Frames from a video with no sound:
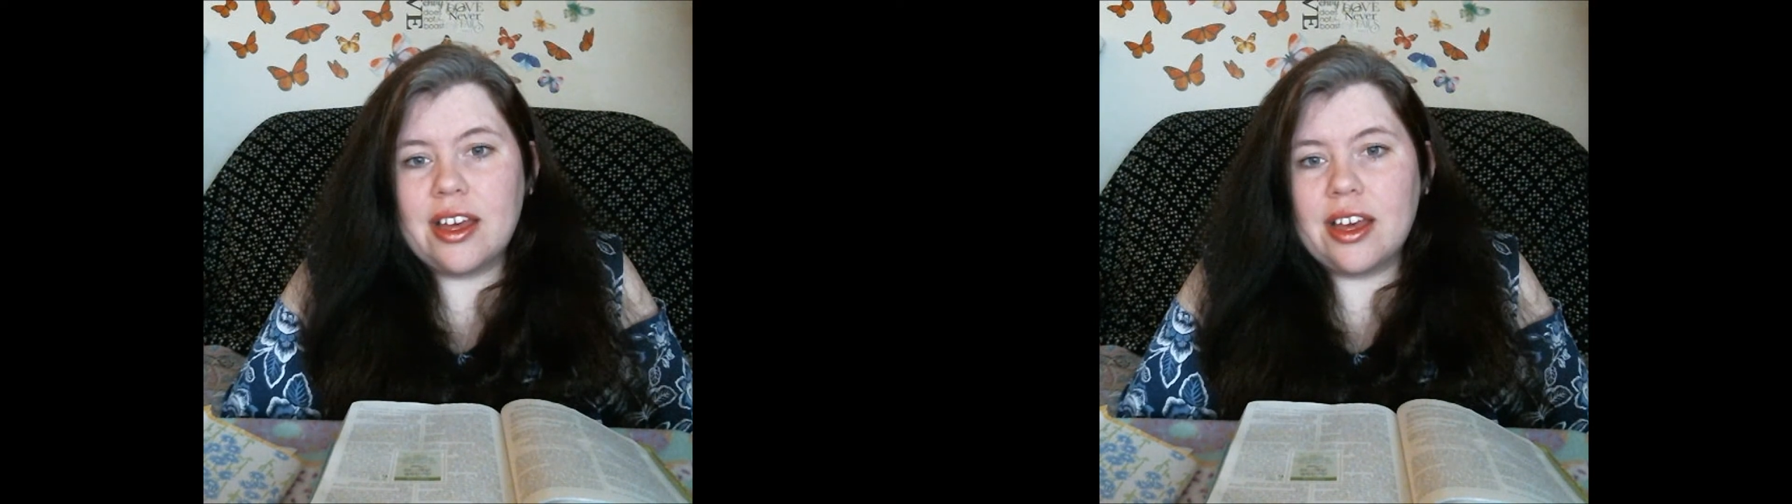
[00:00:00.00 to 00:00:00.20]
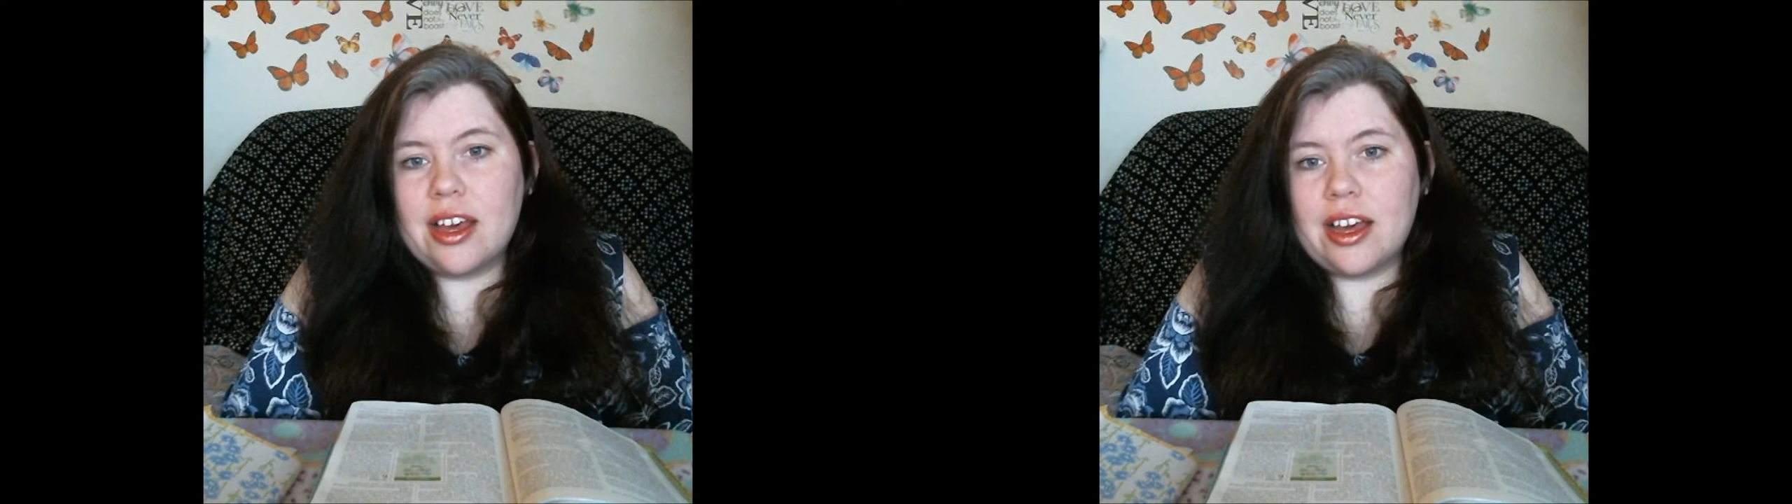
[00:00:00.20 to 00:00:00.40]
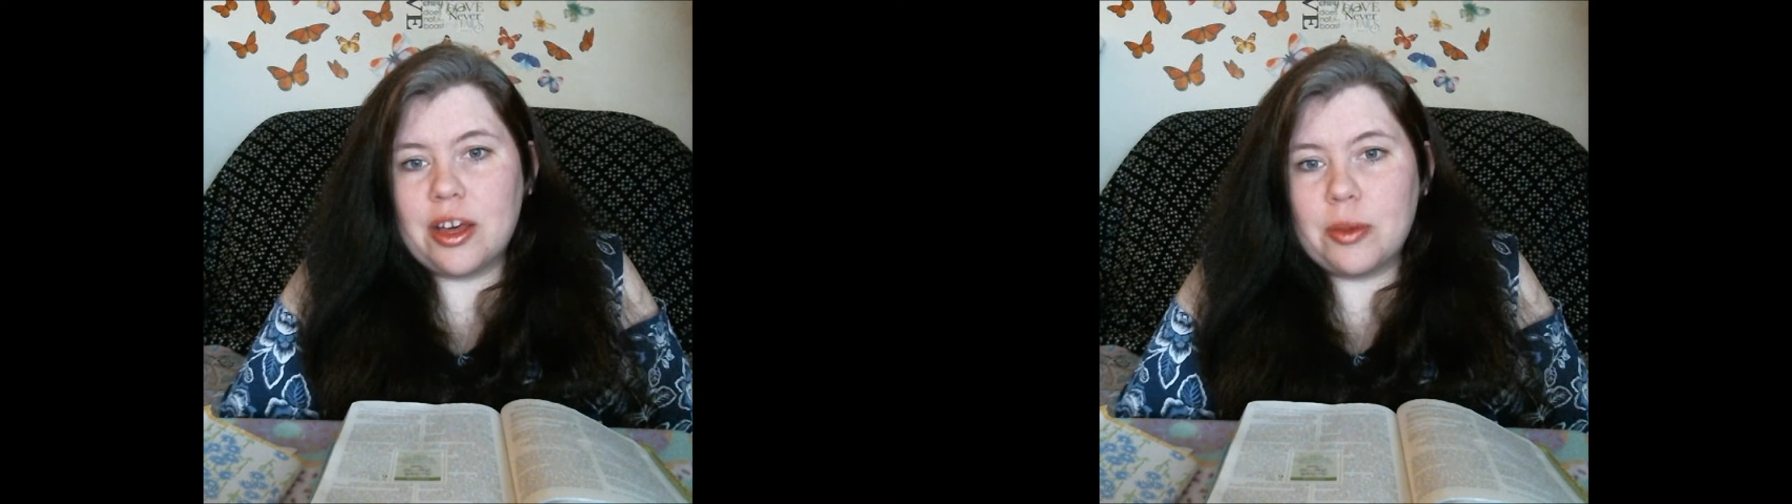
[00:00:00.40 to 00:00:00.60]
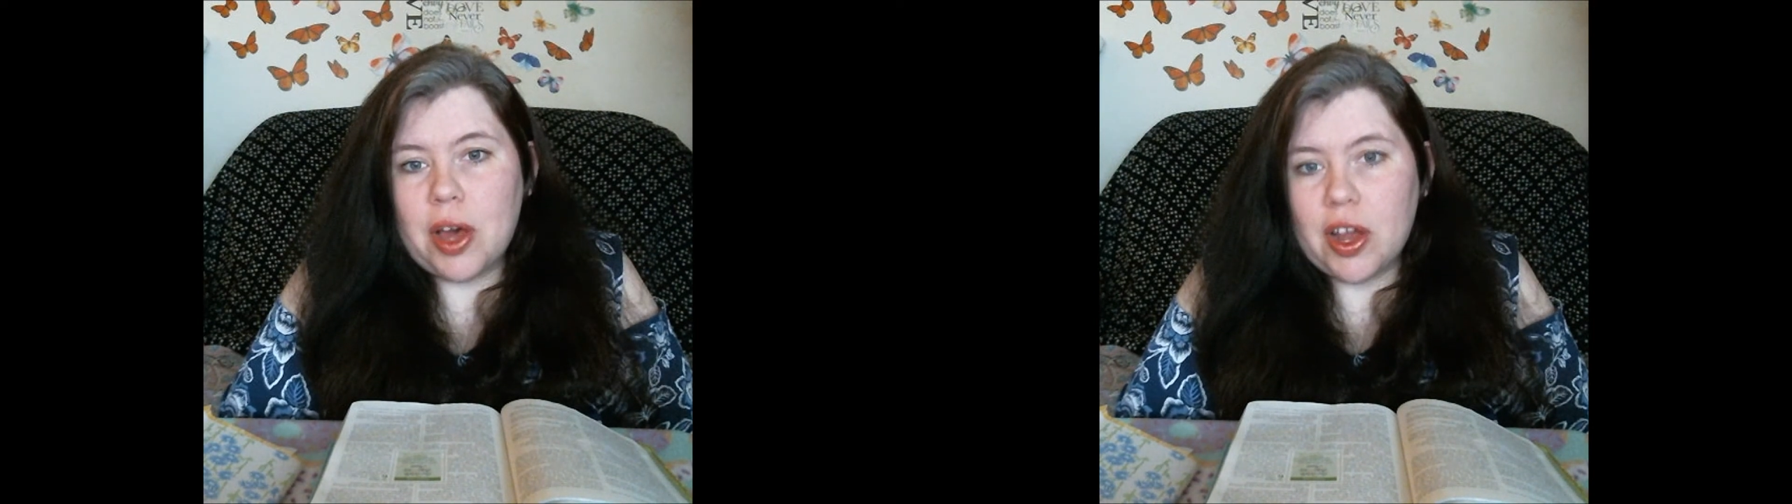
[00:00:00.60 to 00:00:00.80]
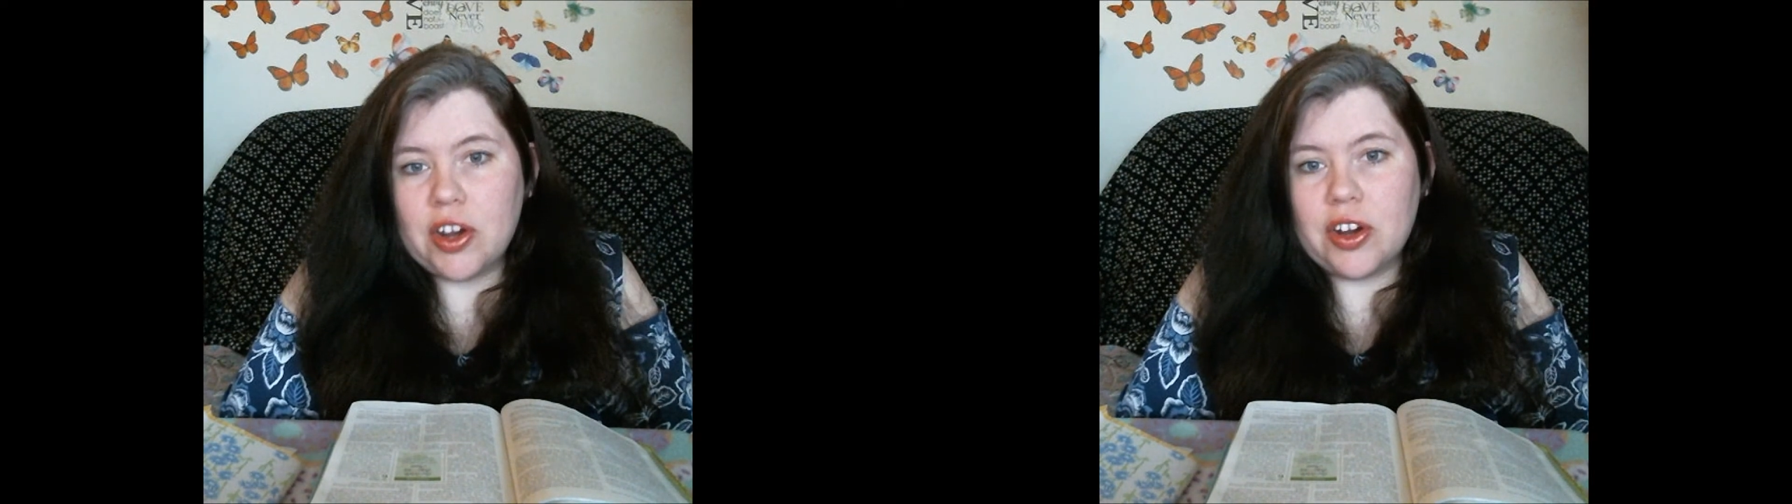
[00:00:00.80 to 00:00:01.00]
um,
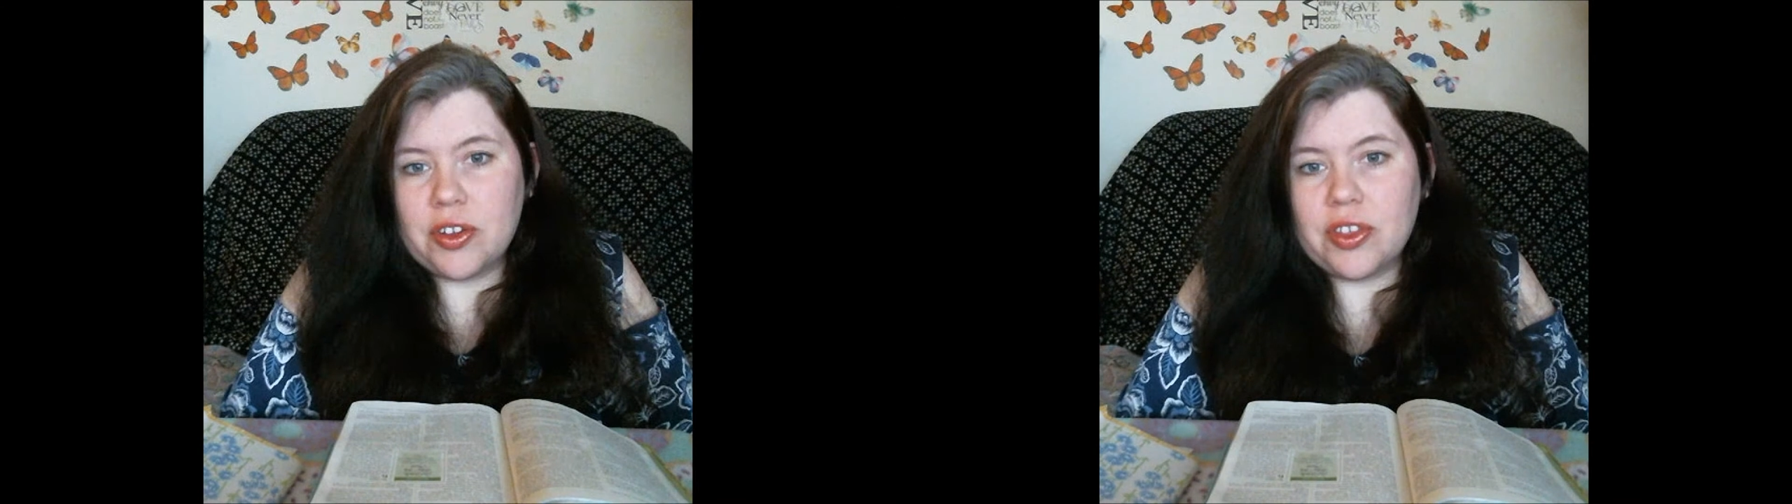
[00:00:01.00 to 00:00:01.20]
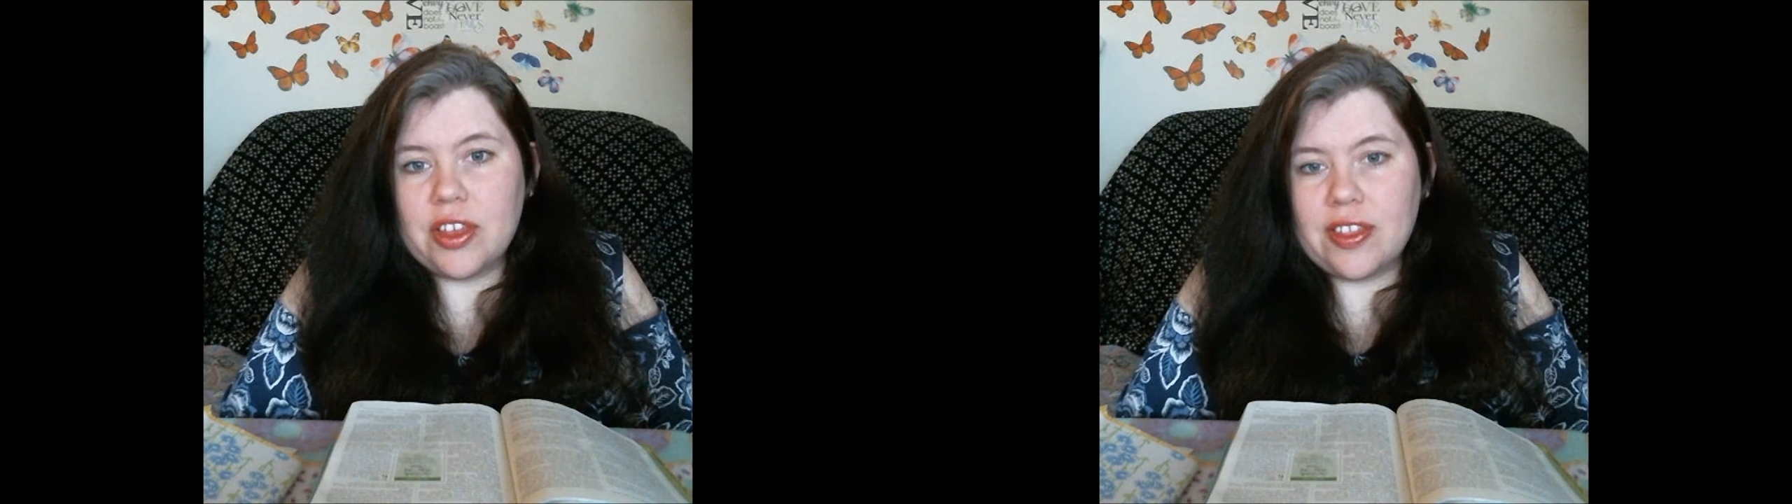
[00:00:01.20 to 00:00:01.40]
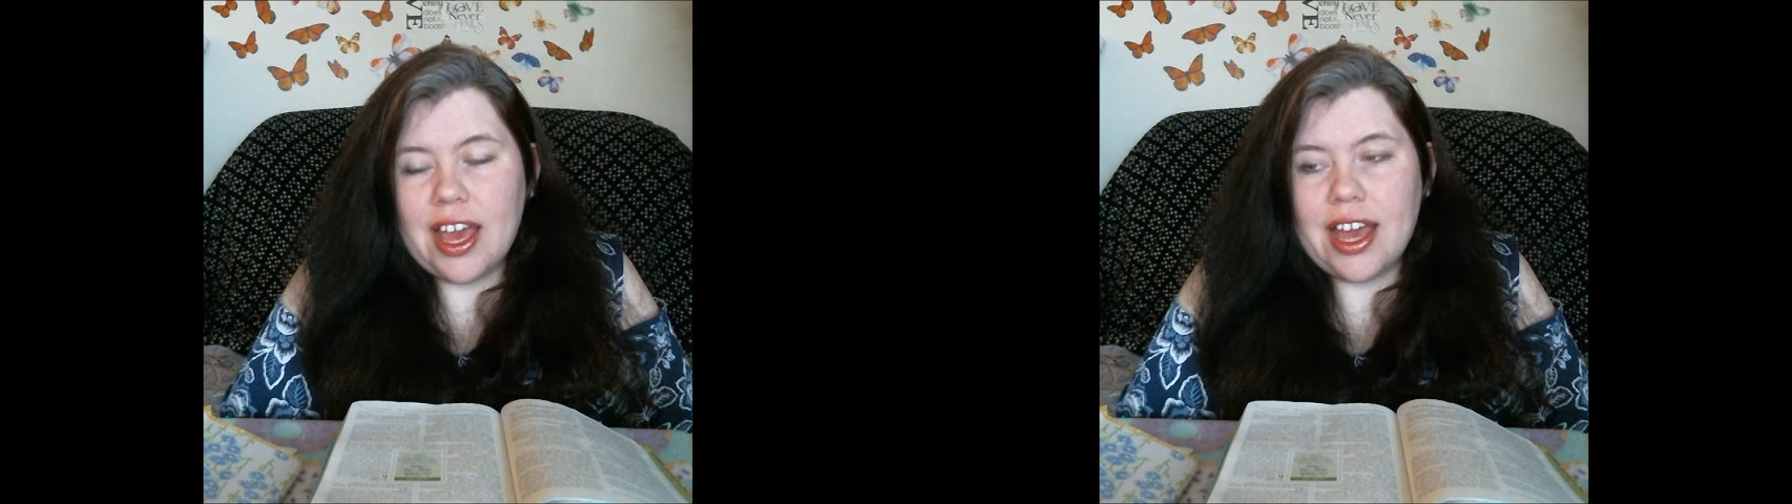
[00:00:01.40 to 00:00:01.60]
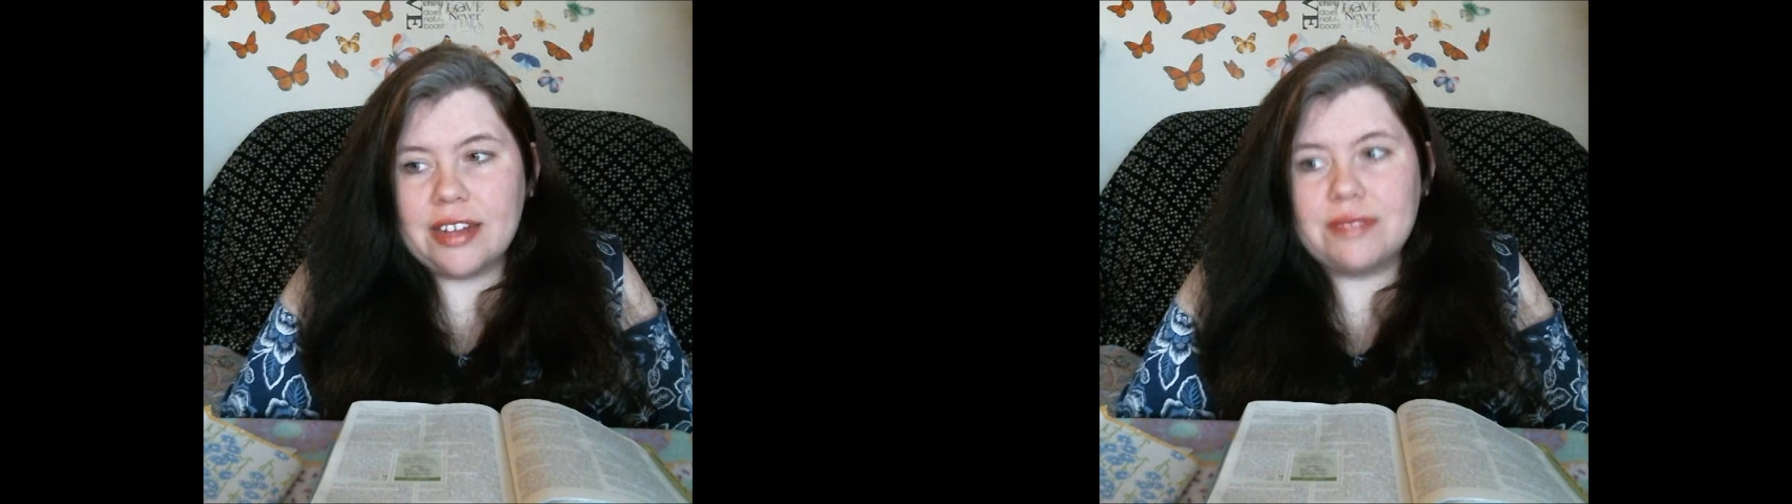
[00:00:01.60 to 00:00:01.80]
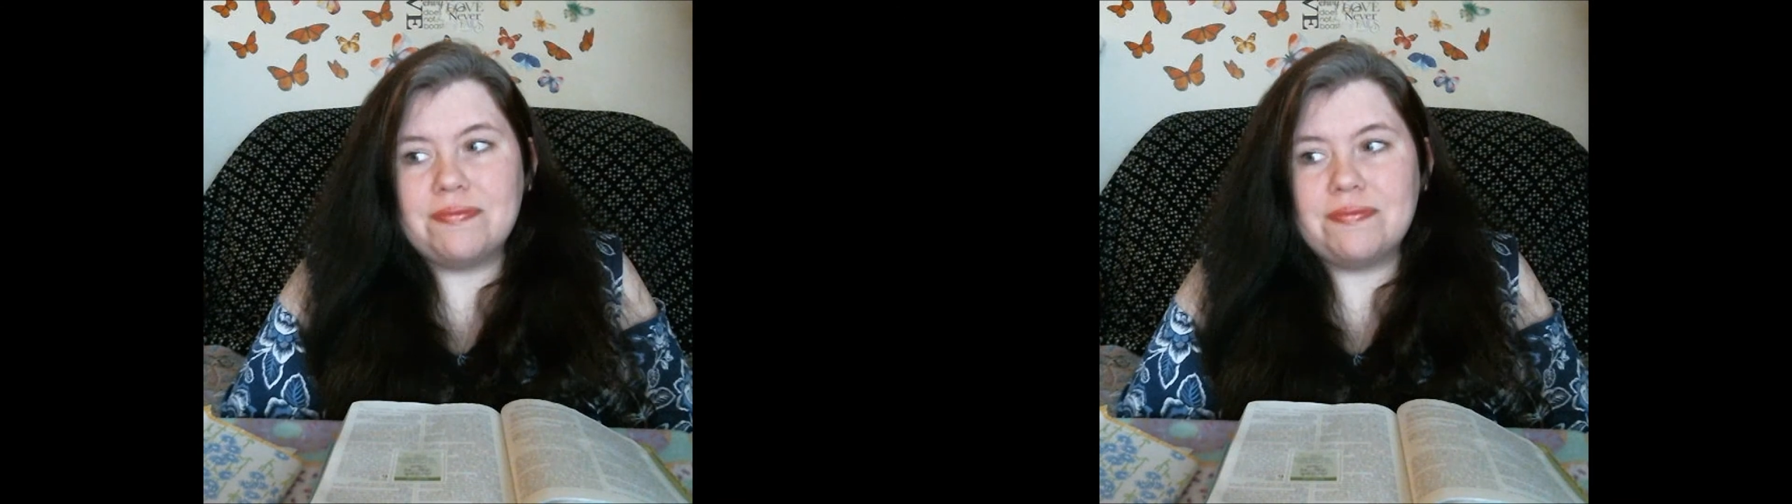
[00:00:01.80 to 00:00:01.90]
on earth. And that